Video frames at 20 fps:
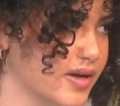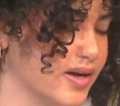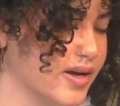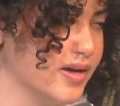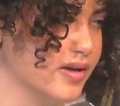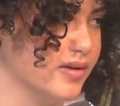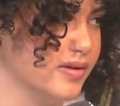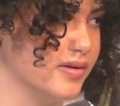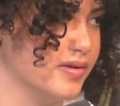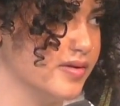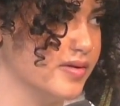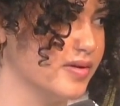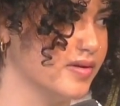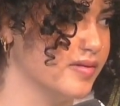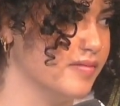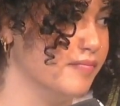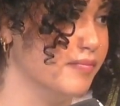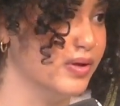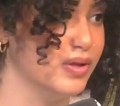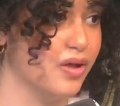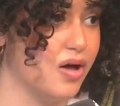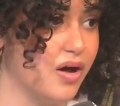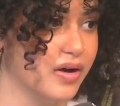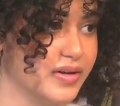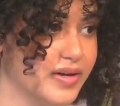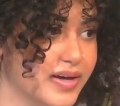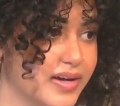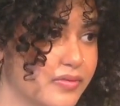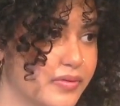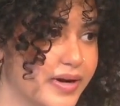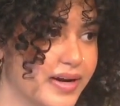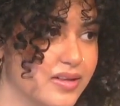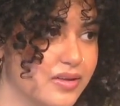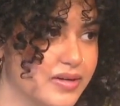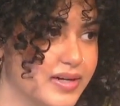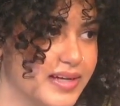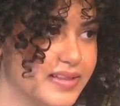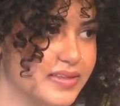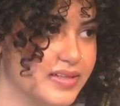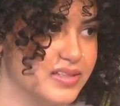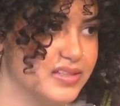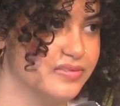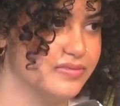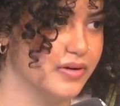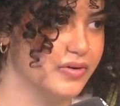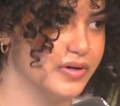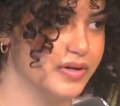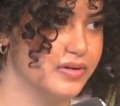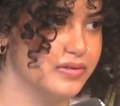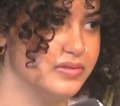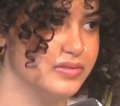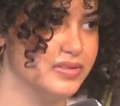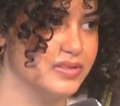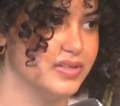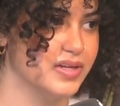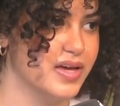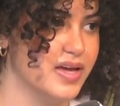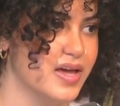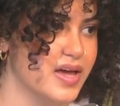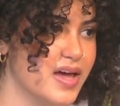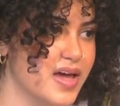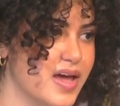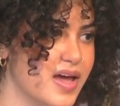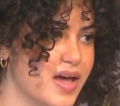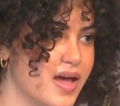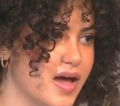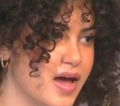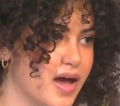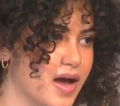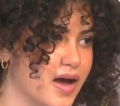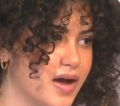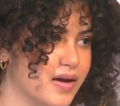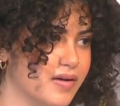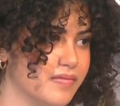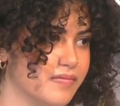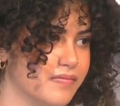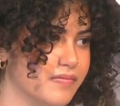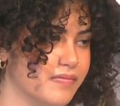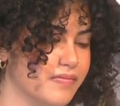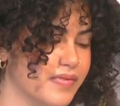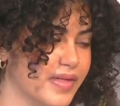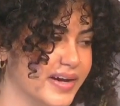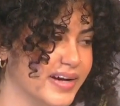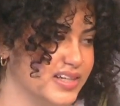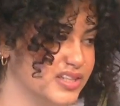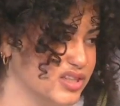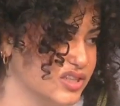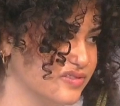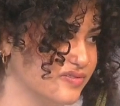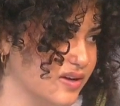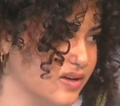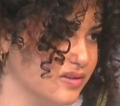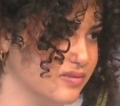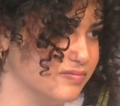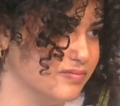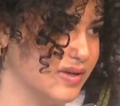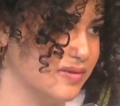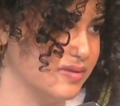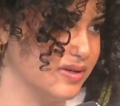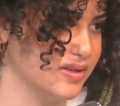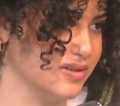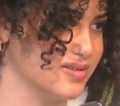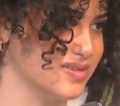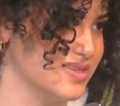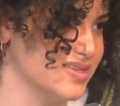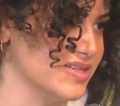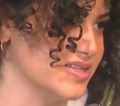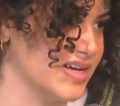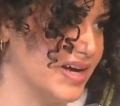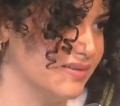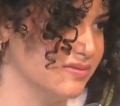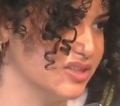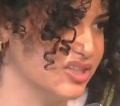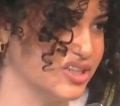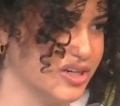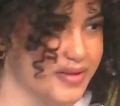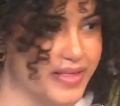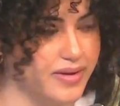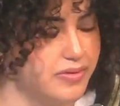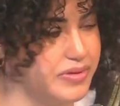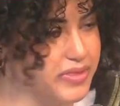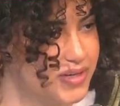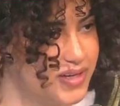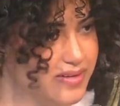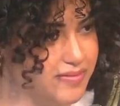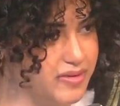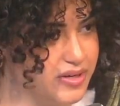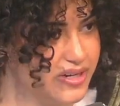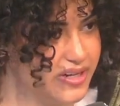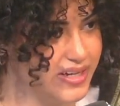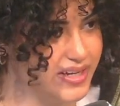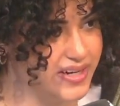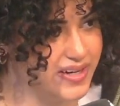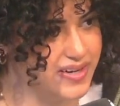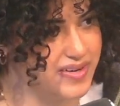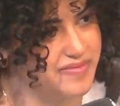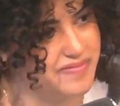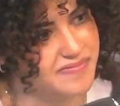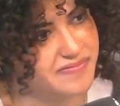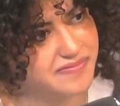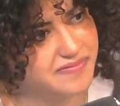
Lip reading: and belonging when I look at these photos. And I just felt maybe this is a time to share that with the community here.